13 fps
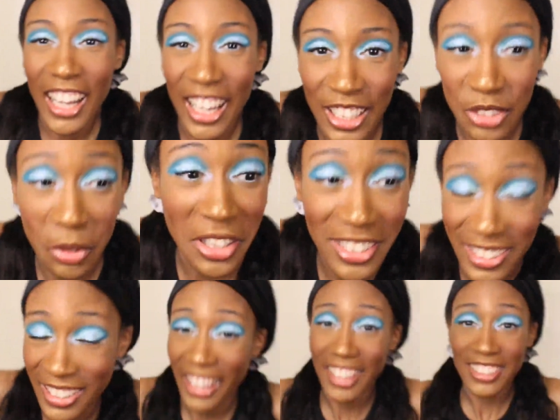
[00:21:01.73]
Uh, I swear this
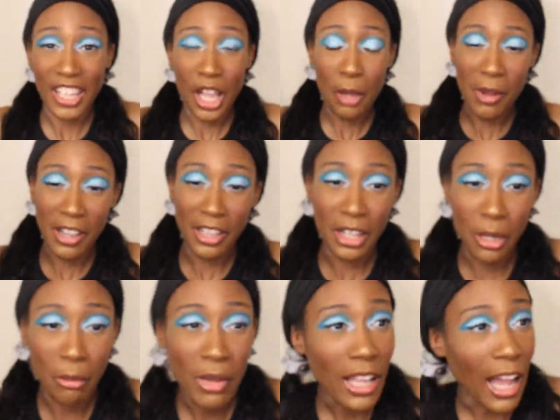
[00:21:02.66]
is the last time.
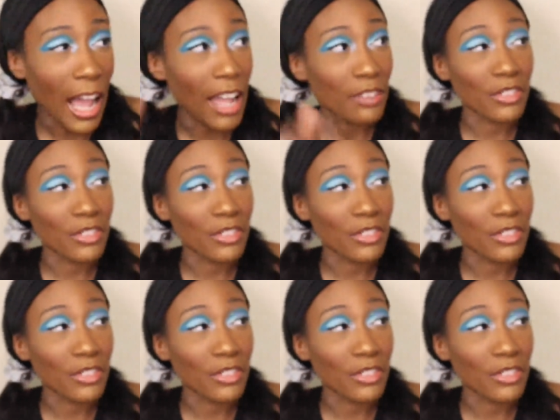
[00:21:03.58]
Um, I have